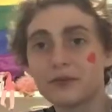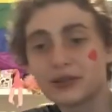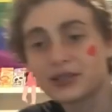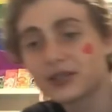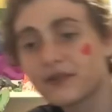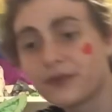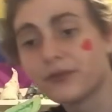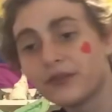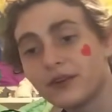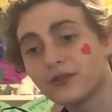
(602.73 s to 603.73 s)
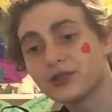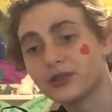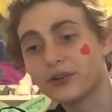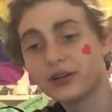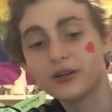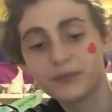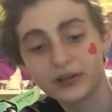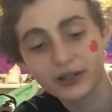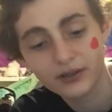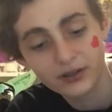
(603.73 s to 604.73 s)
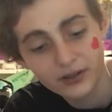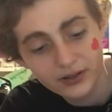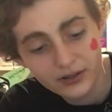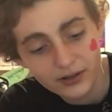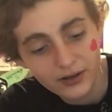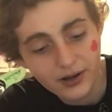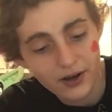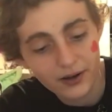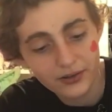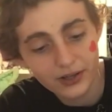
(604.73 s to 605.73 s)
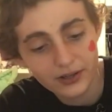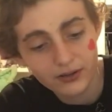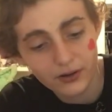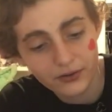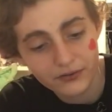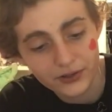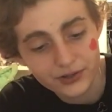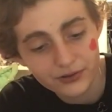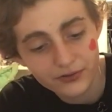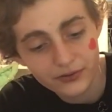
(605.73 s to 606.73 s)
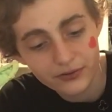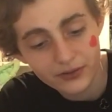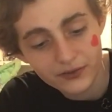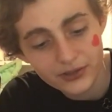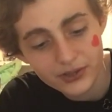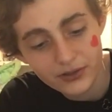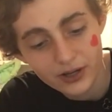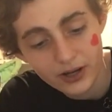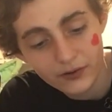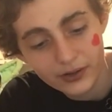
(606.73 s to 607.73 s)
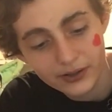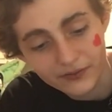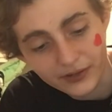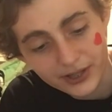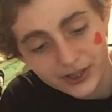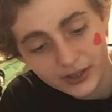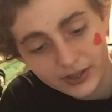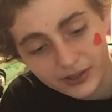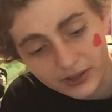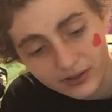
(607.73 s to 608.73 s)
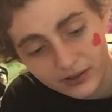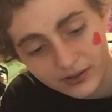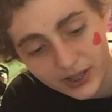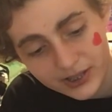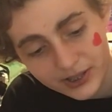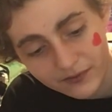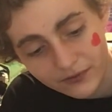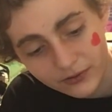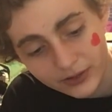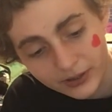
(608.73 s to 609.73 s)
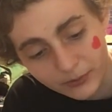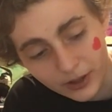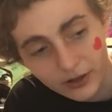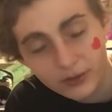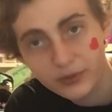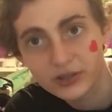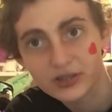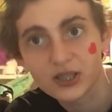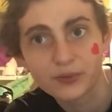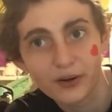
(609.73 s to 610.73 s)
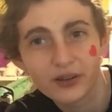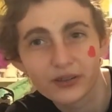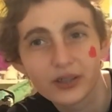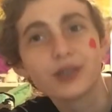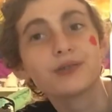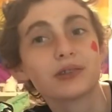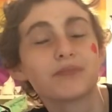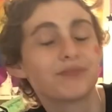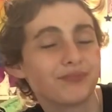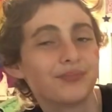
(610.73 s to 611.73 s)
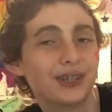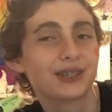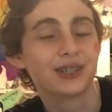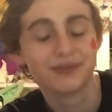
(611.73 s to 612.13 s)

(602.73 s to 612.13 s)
but it's like fruit flavored soda, but like not in like an artificial fruit flavored soda kind of way like Fanta. It's like it tastes like fruit and water, but it's like sparkling. It's good.